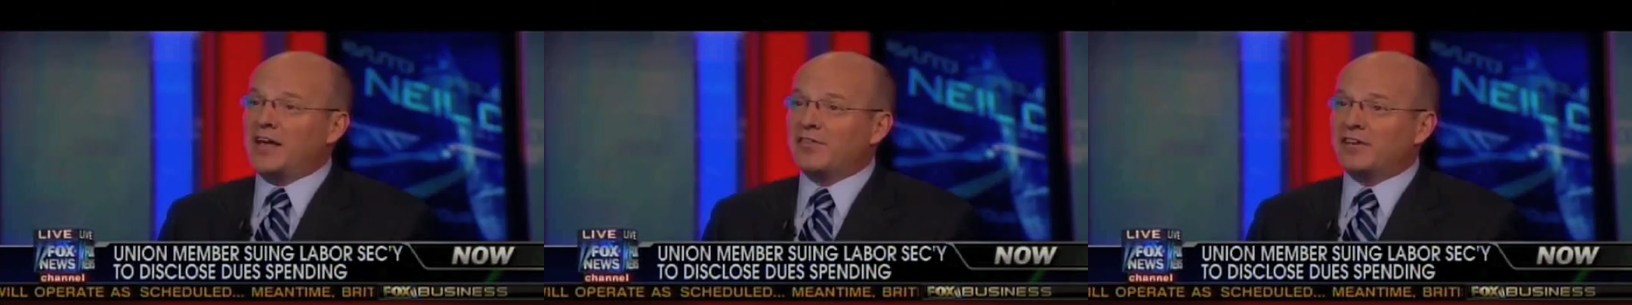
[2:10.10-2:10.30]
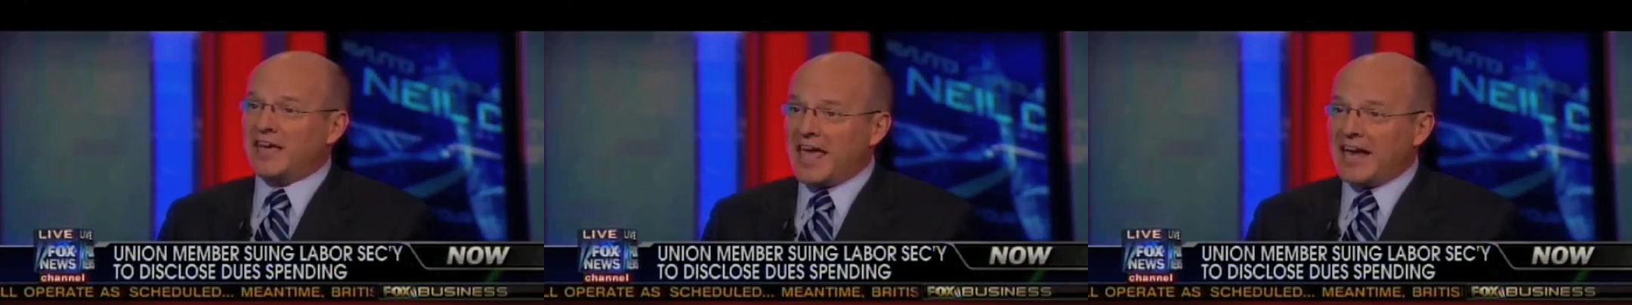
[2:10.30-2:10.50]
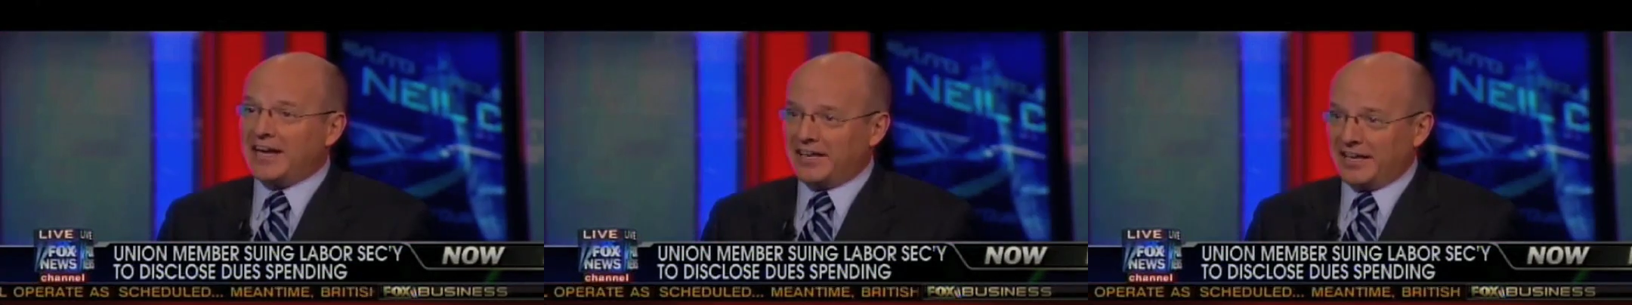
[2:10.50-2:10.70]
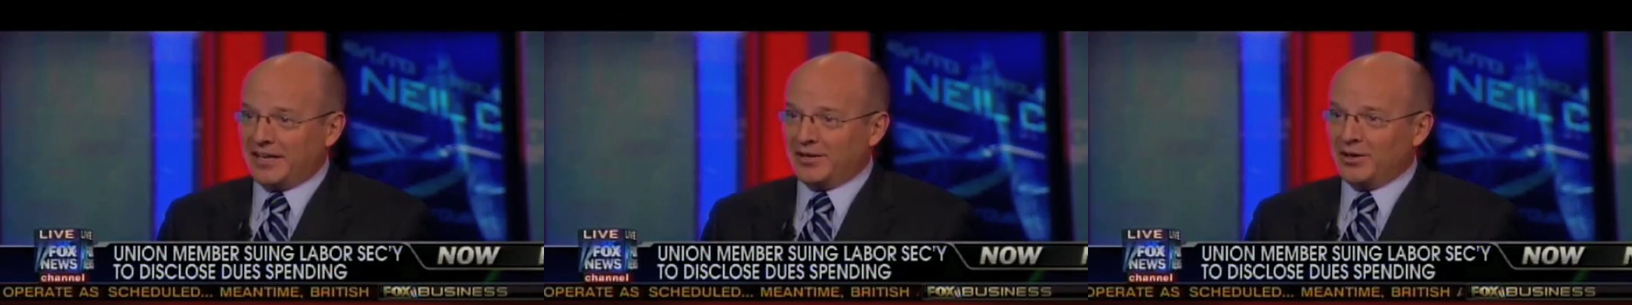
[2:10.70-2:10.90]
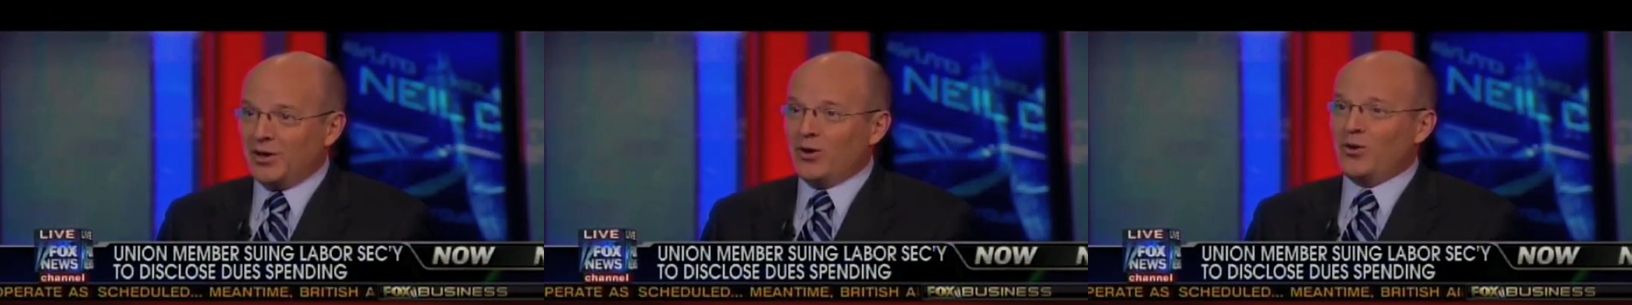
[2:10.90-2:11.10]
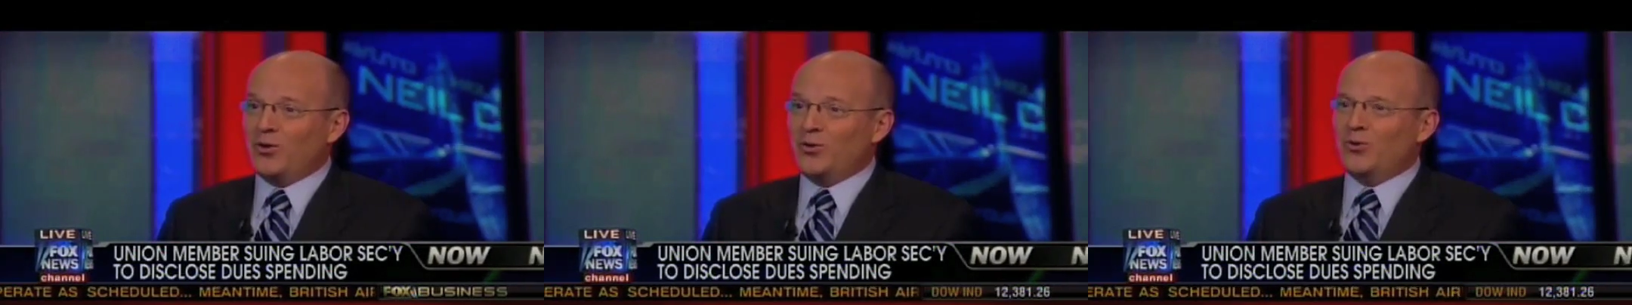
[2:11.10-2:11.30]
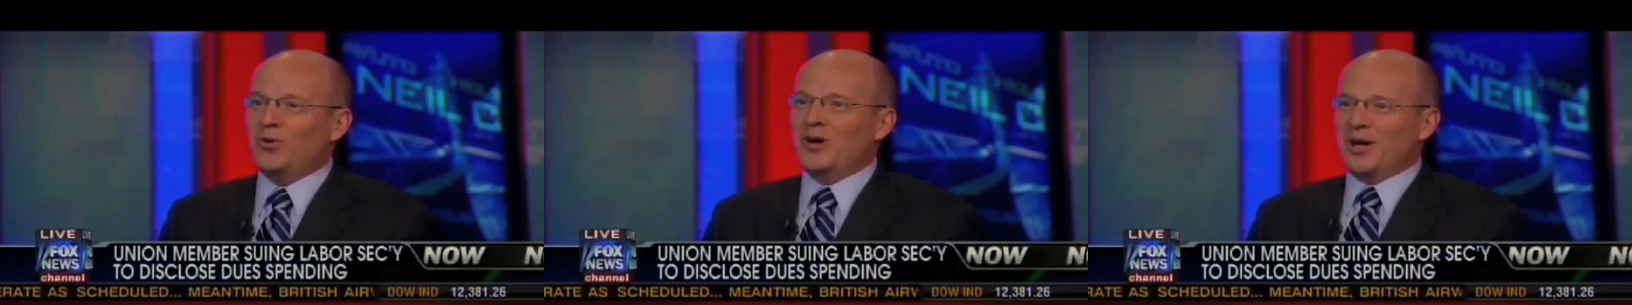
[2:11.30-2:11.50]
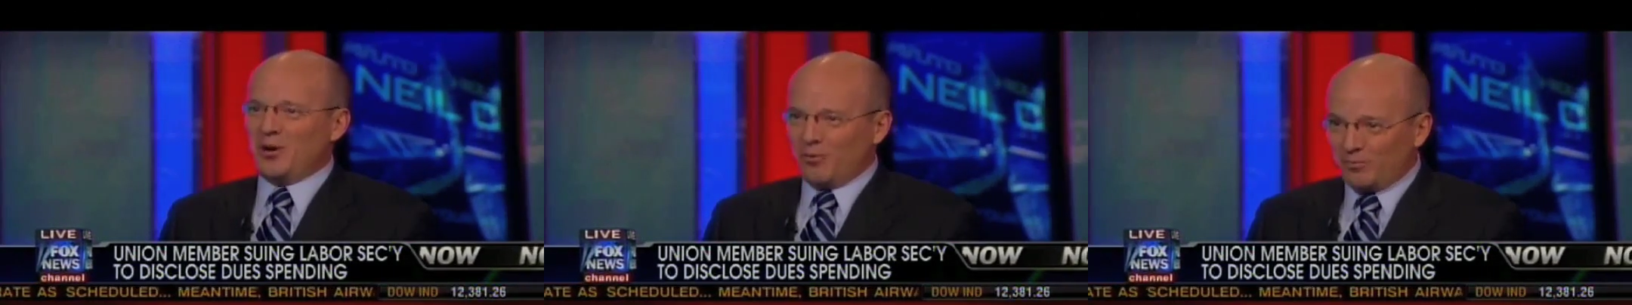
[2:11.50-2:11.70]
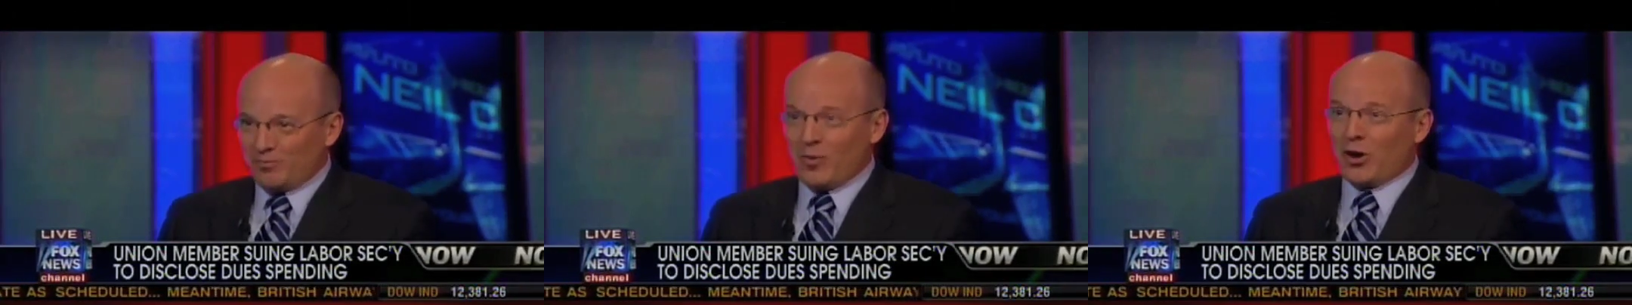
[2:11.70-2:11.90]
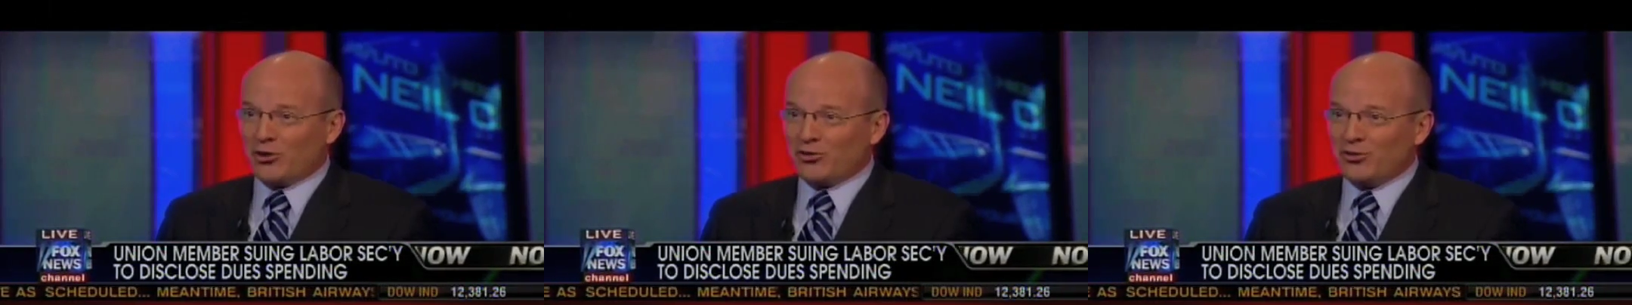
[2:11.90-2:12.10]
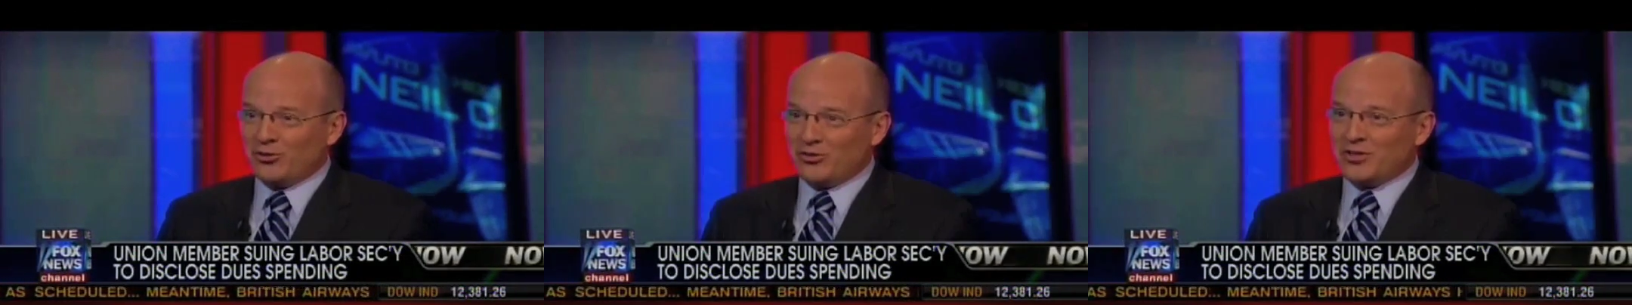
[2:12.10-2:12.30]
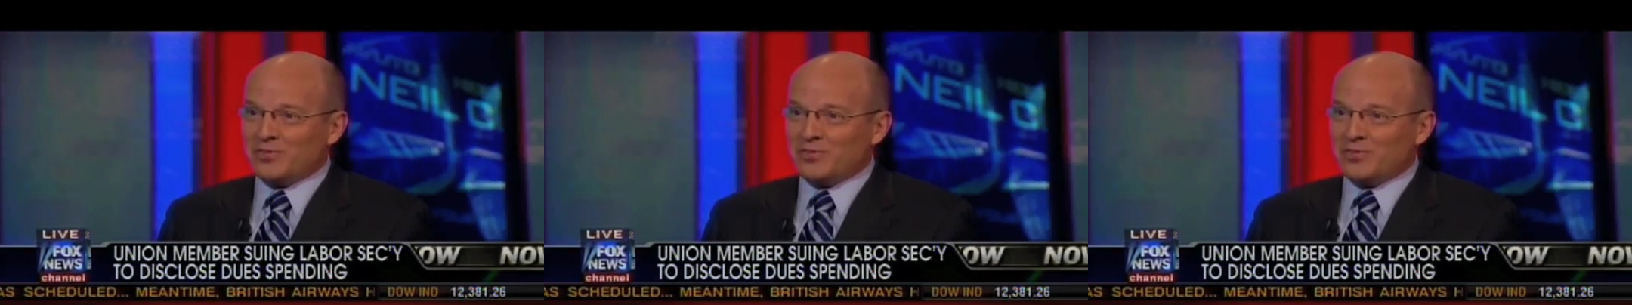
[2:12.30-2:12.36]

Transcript: F. Kennedy who marshaled